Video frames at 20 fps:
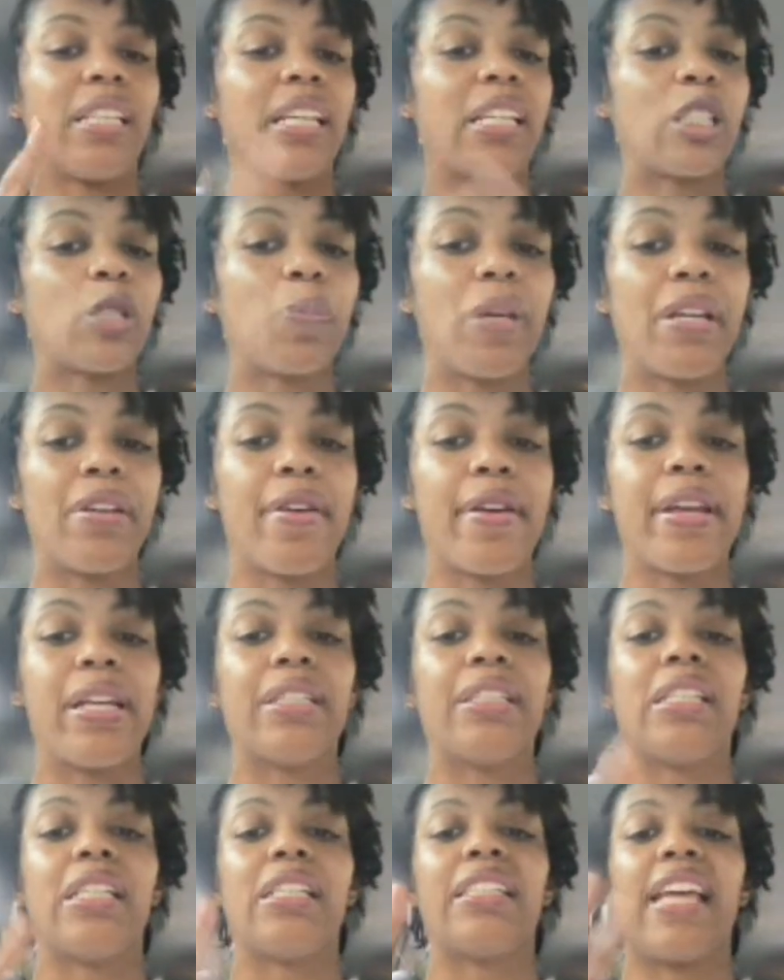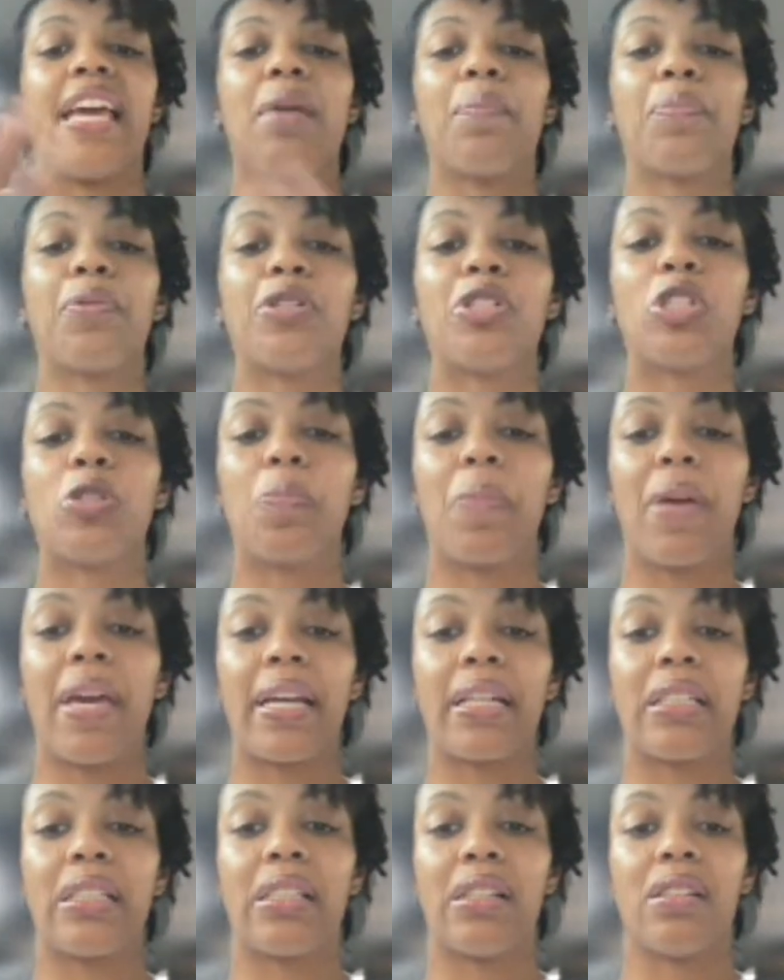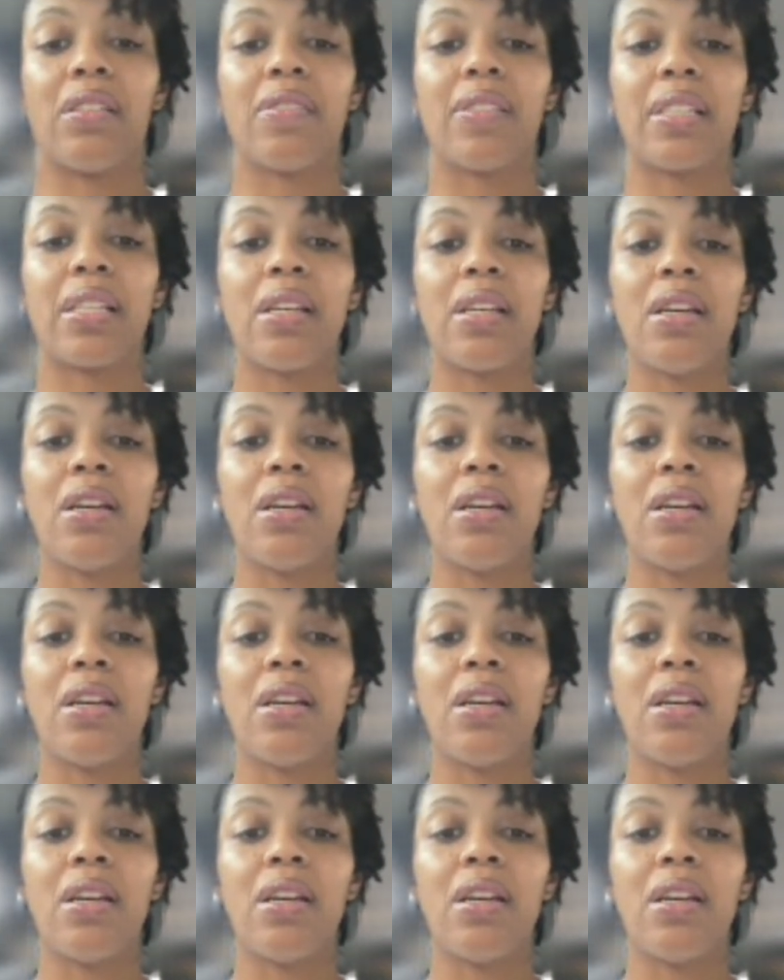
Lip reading: experiences, and perspectives.